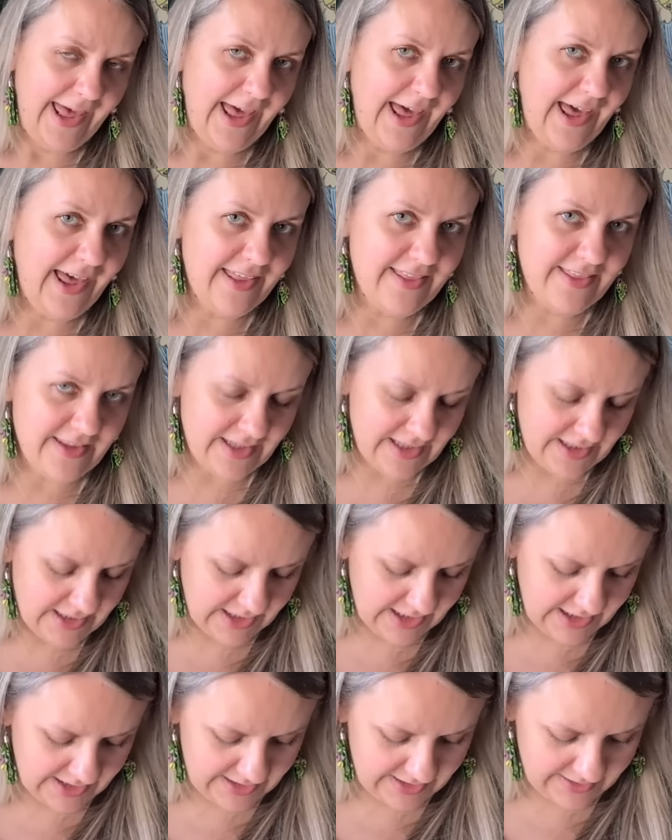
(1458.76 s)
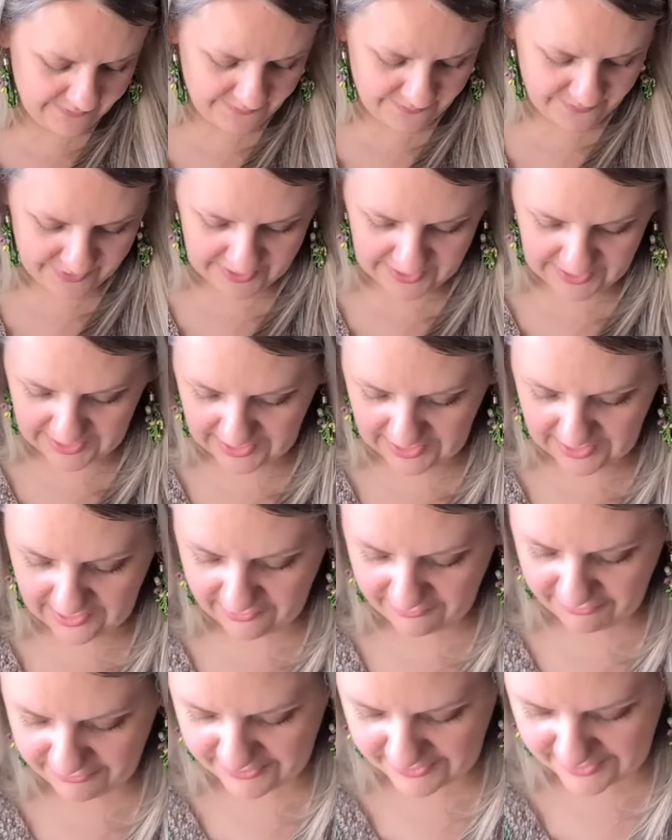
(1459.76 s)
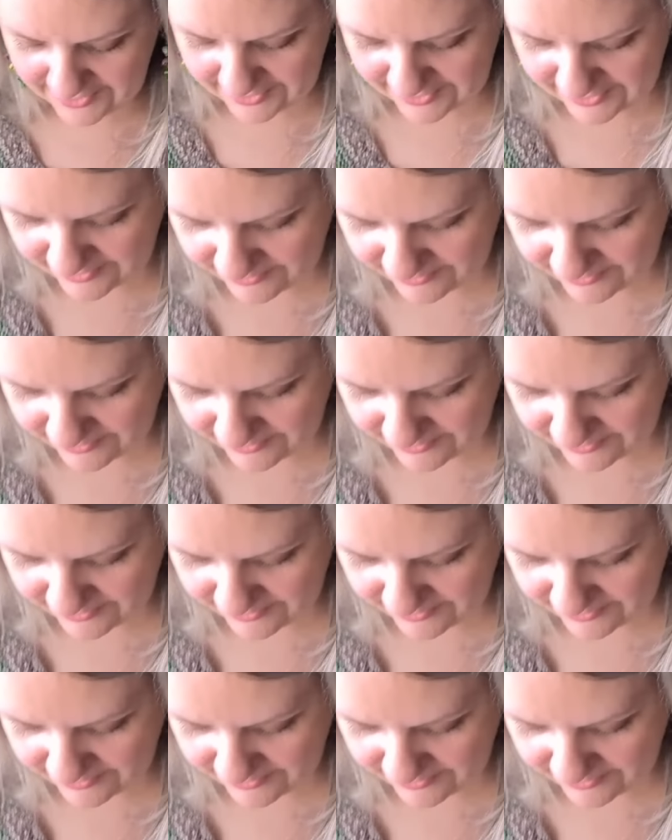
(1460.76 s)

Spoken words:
And then Ligita gifted